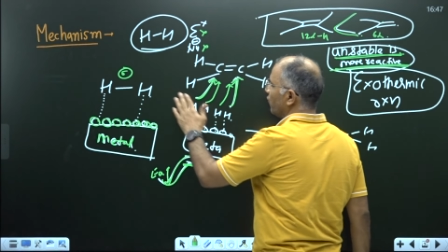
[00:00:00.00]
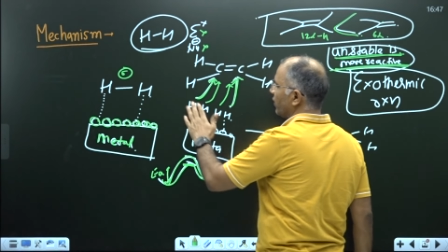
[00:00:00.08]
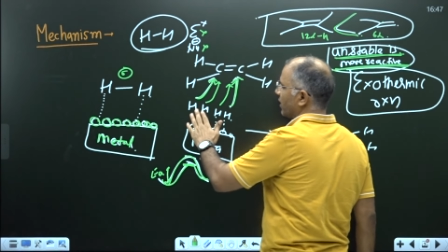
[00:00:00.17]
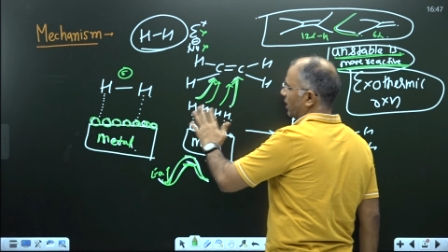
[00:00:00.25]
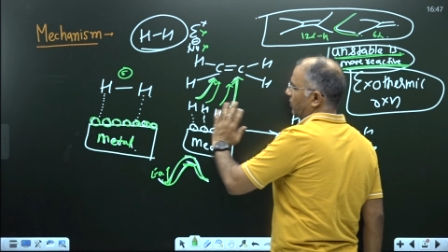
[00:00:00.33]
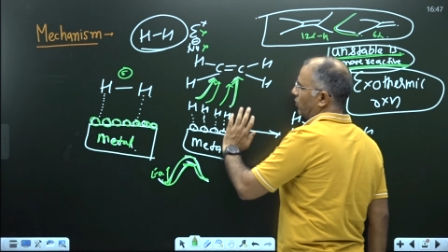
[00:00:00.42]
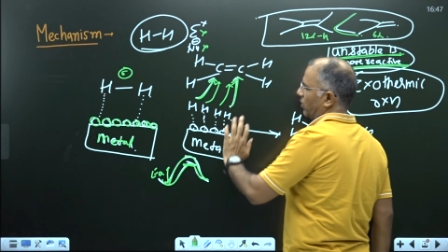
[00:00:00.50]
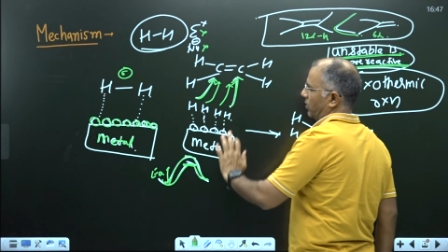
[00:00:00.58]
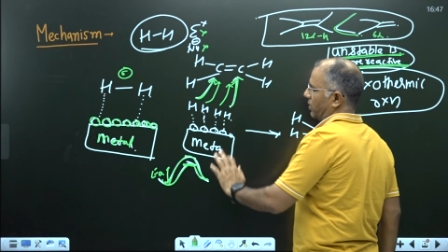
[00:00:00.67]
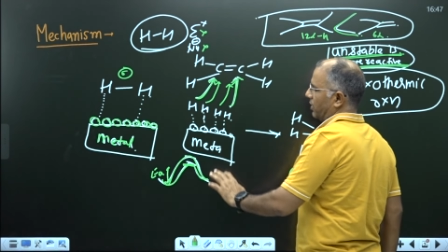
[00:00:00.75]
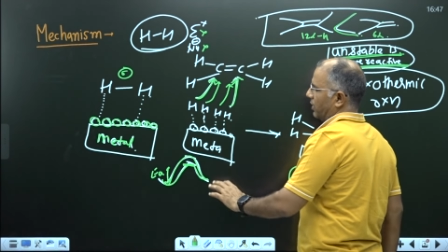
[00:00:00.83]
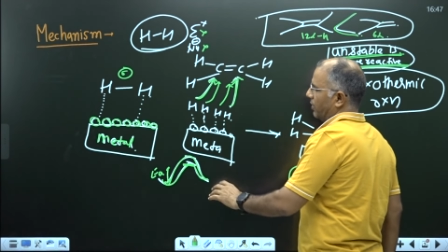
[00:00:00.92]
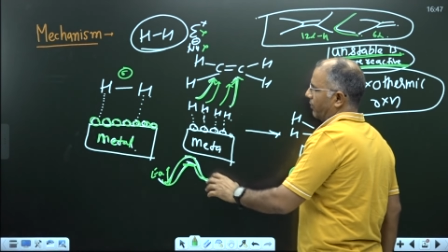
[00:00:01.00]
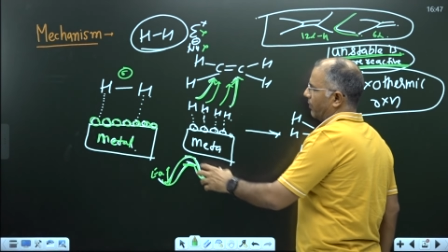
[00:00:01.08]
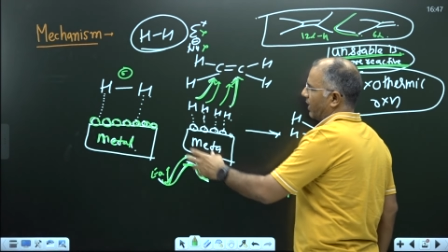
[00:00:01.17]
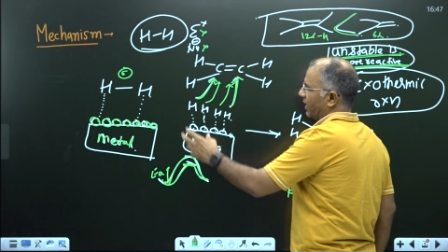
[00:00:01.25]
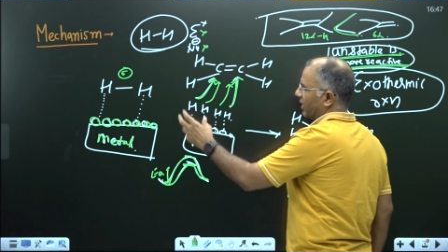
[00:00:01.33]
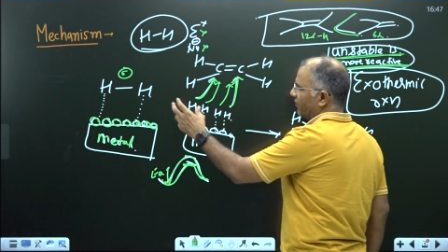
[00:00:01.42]
weaker bond.
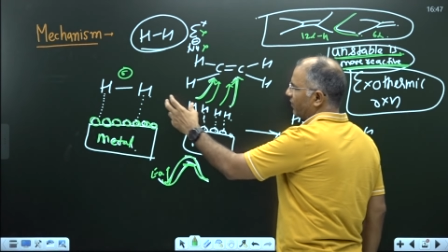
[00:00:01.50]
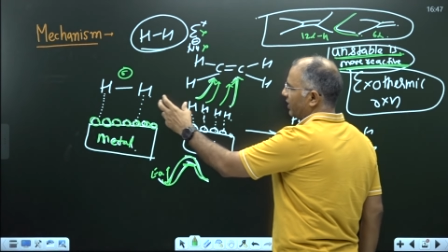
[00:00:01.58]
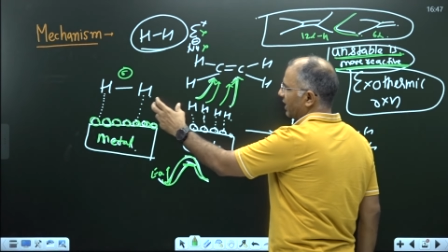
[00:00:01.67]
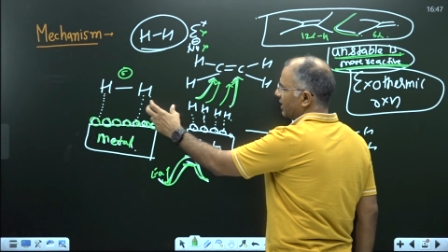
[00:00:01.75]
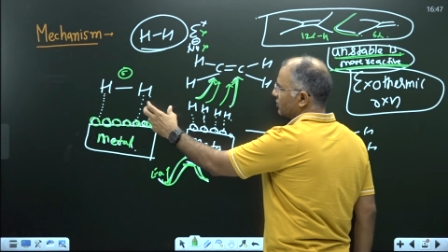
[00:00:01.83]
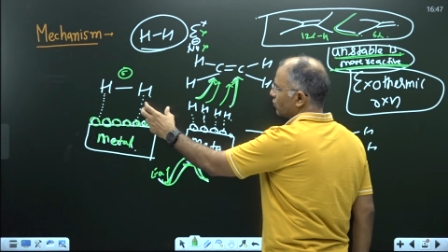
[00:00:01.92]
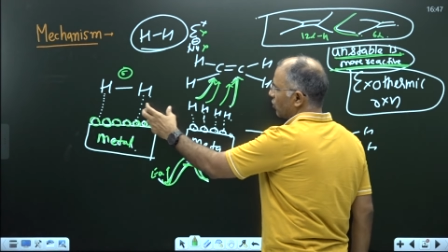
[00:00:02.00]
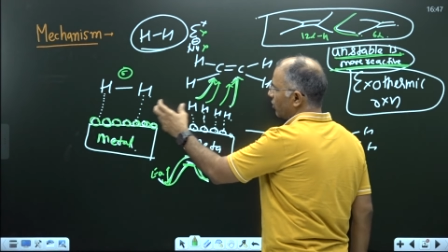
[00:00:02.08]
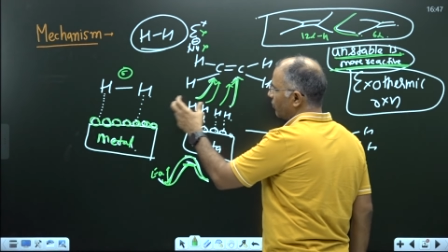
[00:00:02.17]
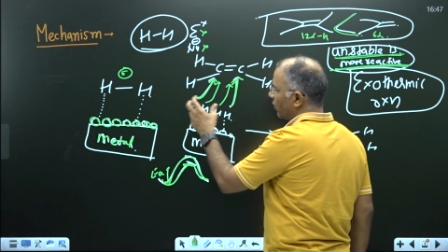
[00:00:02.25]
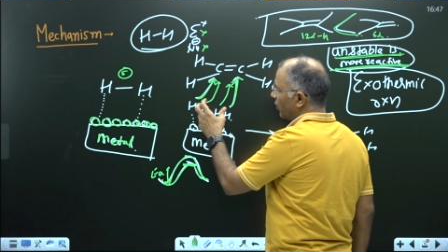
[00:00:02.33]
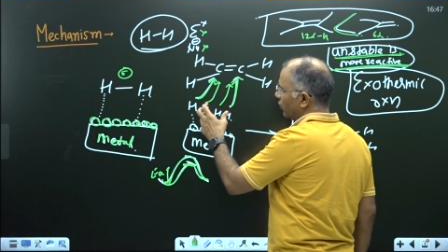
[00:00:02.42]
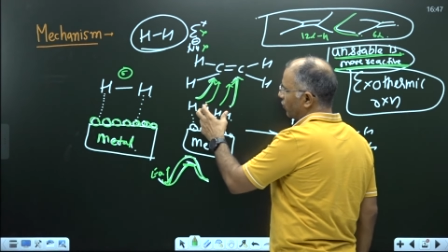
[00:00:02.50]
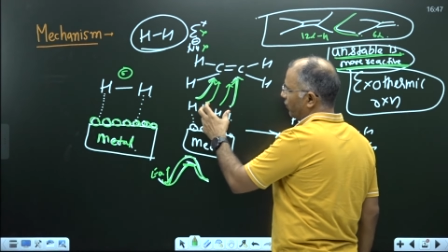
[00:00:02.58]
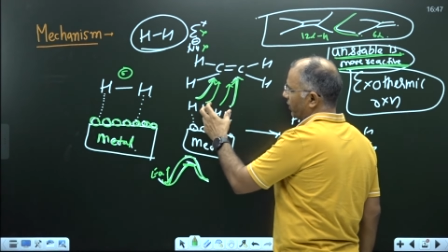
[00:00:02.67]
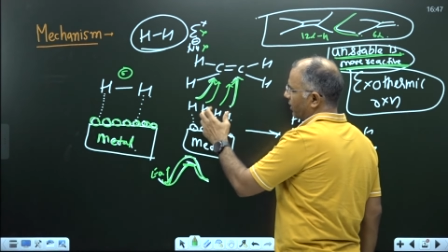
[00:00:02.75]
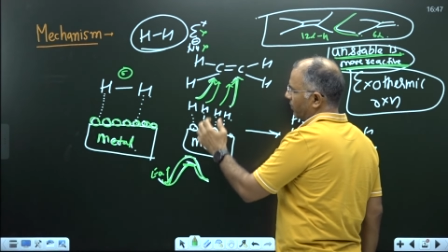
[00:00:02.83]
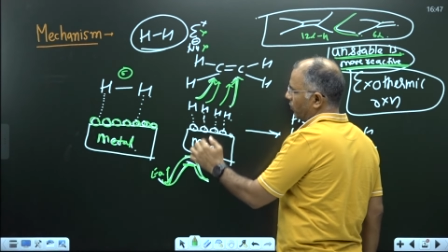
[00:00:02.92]
By converting strong bond into
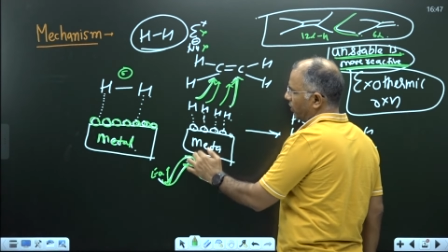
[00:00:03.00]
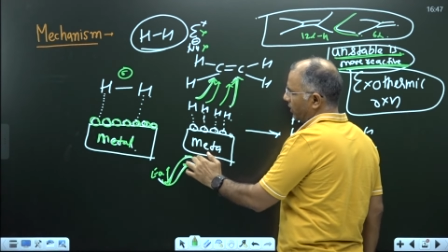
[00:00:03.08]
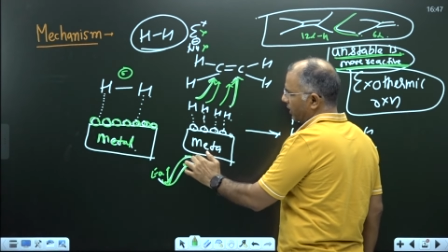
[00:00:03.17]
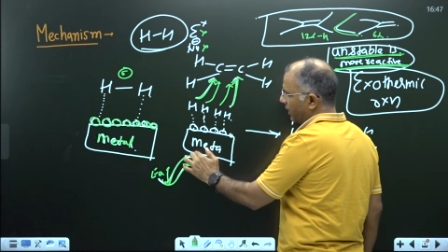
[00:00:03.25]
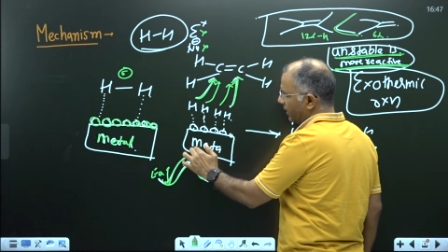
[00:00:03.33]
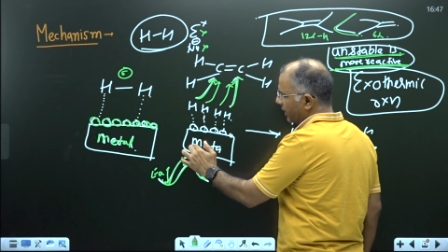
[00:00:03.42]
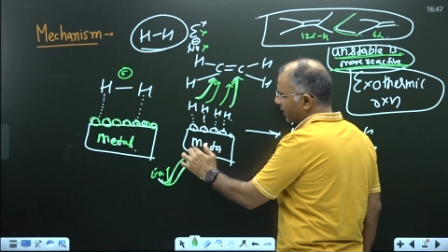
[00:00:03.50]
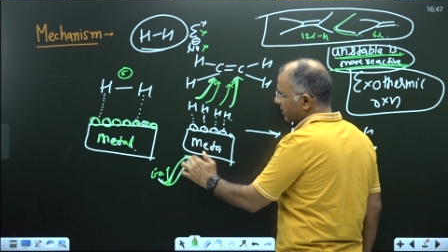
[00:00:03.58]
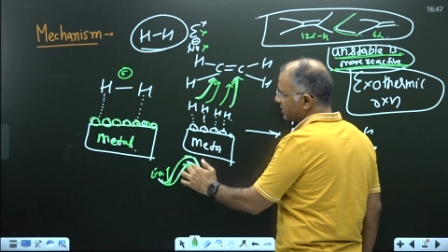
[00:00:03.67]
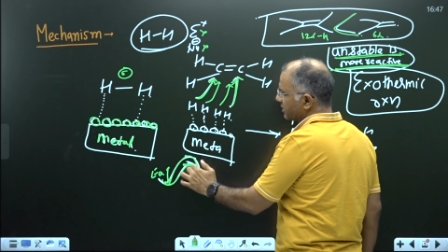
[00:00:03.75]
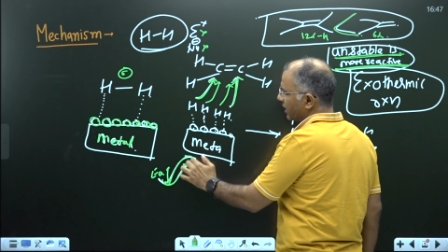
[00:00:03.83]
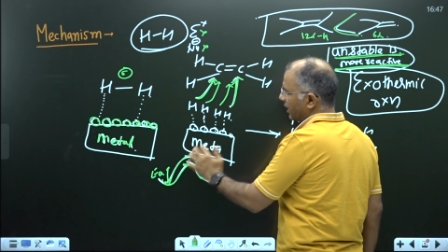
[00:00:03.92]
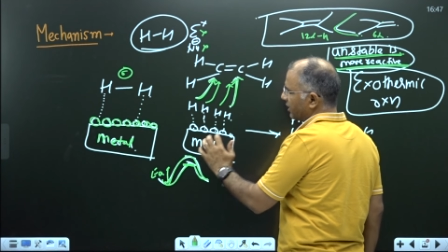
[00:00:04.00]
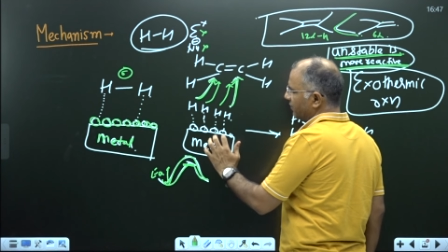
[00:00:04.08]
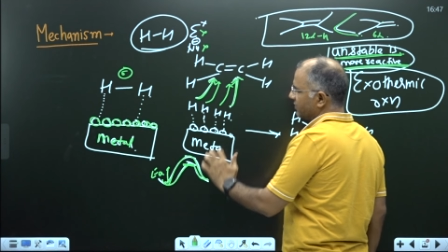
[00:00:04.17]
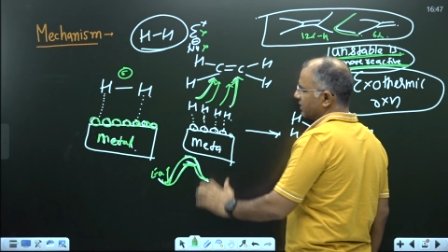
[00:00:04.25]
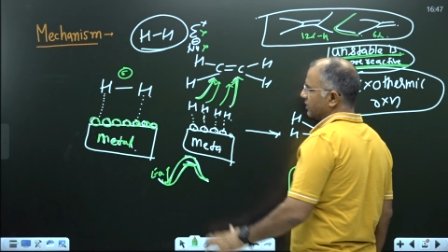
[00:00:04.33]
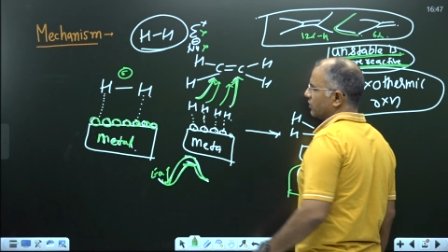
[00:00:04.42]
weaker bond, it decreases the
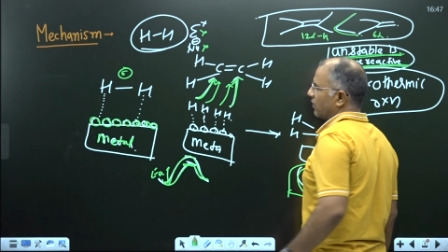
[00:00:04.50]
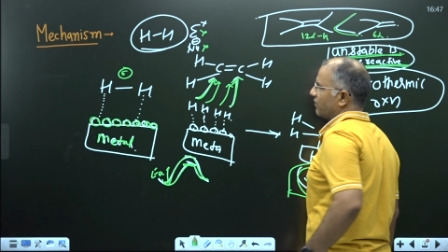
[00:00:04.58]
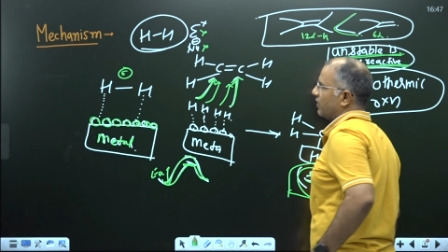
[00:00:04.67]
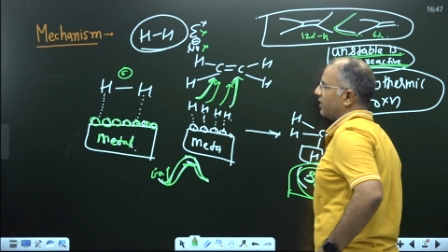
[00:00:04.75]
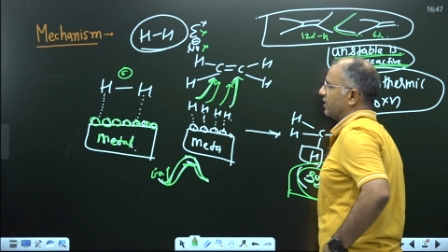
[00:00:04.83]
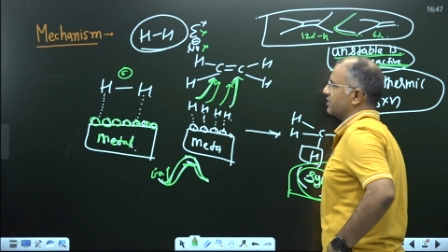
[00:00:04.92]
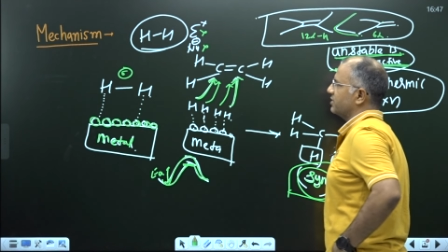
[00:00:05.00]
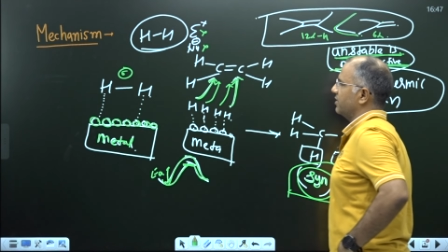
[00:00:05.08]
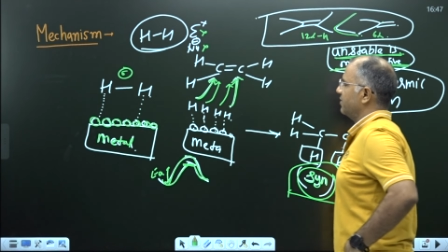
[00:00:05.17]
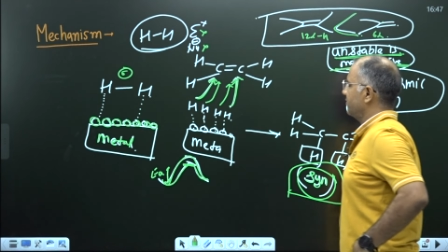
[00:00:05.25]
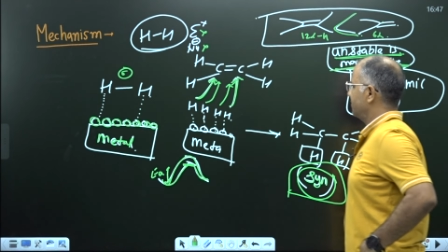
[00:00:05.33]
activation energy of the reaction.